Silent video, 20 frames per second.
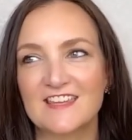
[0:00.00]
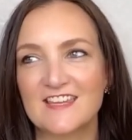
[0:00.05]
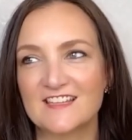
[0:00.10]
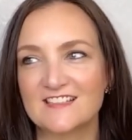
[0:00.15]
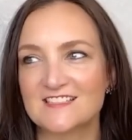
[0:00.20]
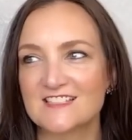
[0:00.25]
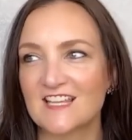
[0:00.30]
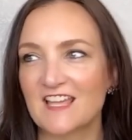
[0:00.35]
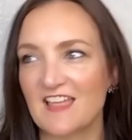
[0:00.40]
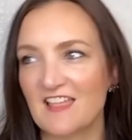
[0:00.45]

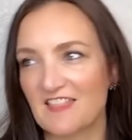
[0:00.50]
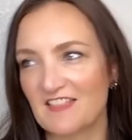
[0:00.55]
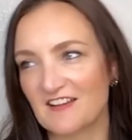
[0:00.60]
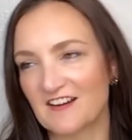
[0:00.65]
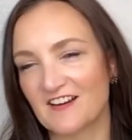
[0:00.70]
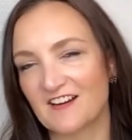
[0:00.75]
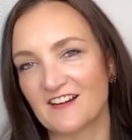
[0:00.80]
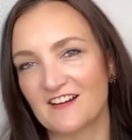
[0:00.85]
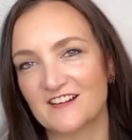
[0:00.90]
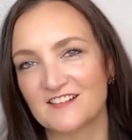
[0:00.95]
get
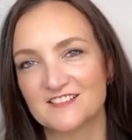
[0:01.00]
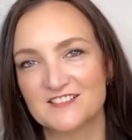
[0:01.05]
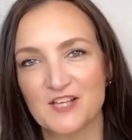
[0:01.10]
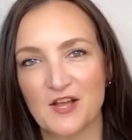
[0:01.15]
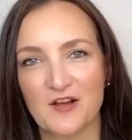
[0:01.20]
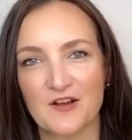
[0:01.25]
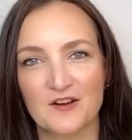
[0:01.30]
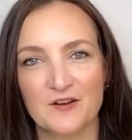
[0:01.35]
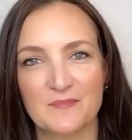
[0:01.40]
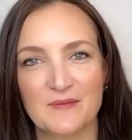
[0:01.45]
together,
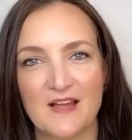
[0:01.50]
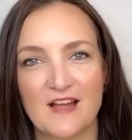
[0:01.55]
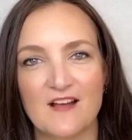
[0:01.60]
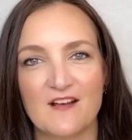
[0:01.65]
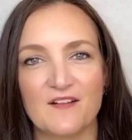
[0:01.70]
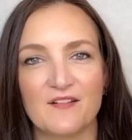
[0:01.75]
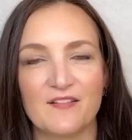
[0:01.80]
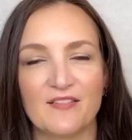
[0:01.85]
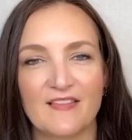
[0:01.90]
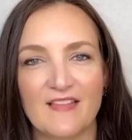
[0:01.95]
talk
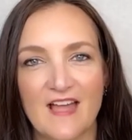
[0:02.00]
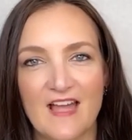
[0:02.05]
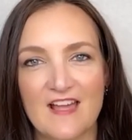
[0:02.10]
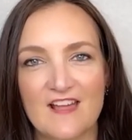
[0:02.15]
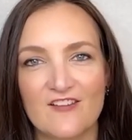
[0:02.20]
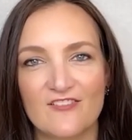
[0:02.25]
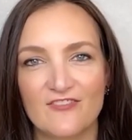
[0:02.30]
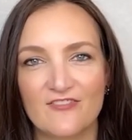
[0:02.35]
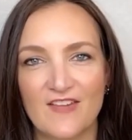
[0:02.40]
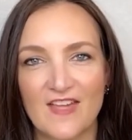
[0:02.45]
about
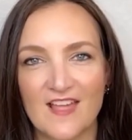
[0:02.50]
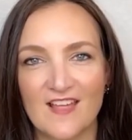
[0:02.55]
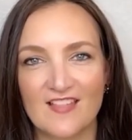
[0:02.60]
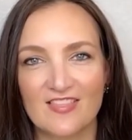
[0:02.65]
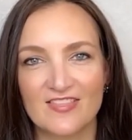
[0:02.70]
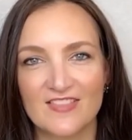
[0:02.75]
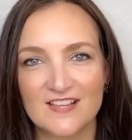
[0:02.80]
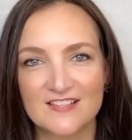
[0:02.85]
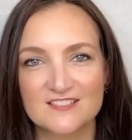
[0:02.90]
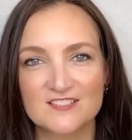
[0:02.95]
life
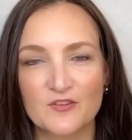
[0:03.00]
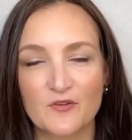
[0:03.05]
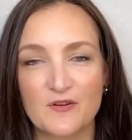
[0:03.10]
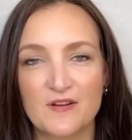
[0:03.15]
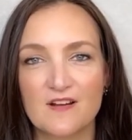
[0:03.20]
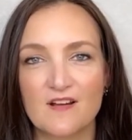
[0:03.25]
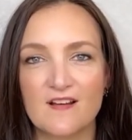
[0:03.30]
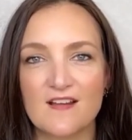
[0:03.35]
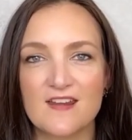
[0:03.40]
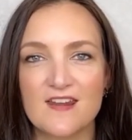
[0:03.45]
and things
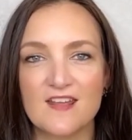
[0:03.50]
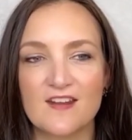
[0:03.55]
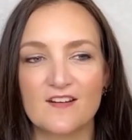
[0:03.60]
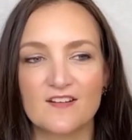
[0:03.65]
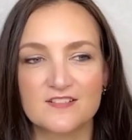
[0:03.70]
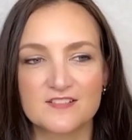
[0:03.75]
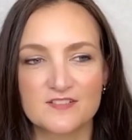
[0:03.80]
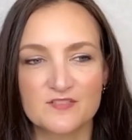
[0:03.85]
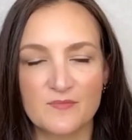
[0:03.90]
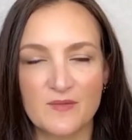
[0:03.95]
going on, and
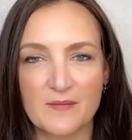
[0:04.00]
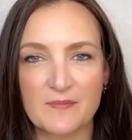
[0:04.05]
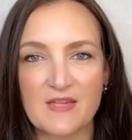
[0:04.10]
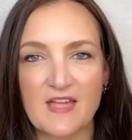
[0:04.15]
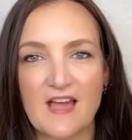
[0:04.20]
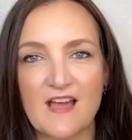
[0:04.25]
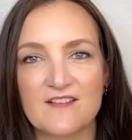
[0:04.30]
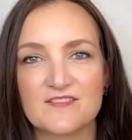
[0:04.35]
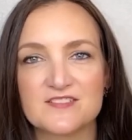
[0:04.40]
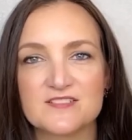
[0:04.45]
also maybe
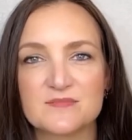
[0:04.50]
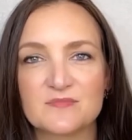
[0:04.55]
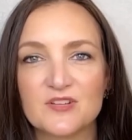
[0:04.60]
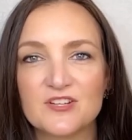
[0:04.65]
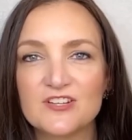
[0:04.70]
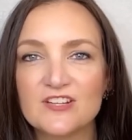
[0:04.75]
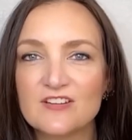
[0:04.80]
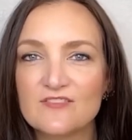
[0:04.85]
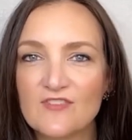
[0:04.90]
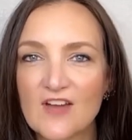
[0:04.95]
have some
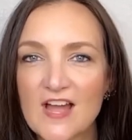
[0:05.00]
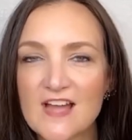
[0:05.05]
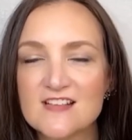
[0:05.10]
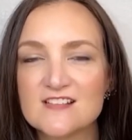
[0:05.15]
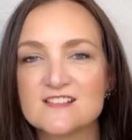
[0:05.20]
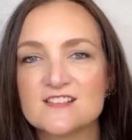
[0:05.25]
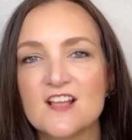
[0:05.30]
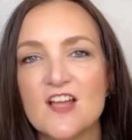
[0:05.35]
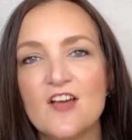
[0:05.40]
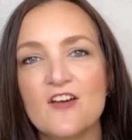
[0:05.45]
good
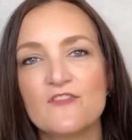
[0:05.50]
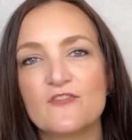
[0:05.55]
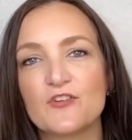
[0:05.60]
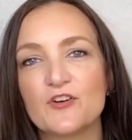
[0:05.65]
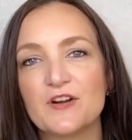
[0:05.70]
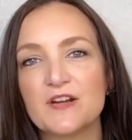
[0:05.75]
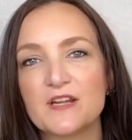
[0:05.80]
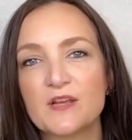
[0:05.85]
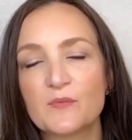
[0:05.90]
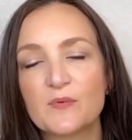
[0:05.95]
advice
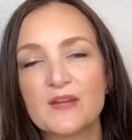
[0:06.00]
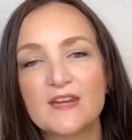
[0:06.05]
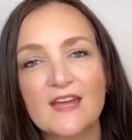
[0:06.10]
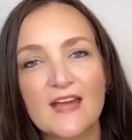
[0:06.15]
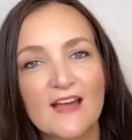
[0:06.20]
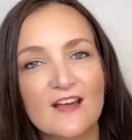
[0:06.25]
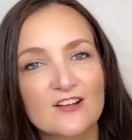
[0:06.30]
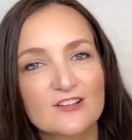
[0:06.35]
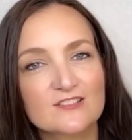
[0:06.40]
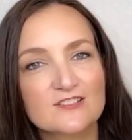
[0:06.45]
for anyone
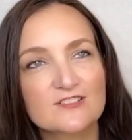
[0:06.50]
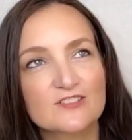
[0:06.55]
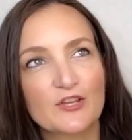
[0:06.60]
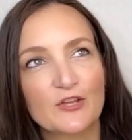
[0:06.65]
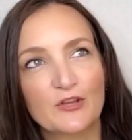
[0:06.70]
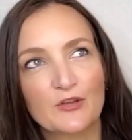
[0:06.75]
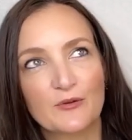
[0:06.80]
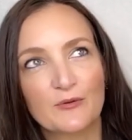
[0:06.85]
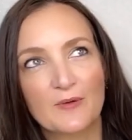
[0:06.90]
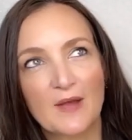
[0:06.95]
else
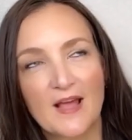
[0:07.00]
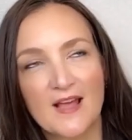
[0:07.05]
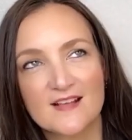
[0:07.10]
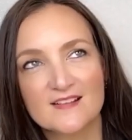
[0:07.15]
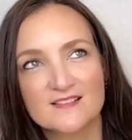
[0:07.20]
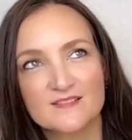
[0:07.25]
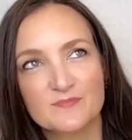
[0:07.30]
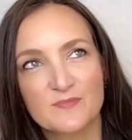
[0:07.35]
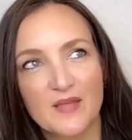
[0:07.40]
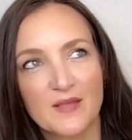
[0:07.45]
who
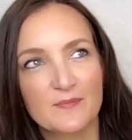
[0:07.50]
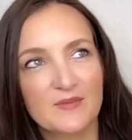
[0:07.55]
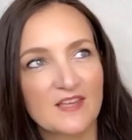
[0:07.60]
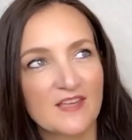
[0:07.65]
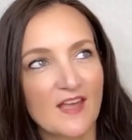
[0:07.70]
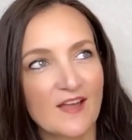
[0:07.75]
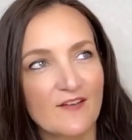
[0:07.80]
has maybe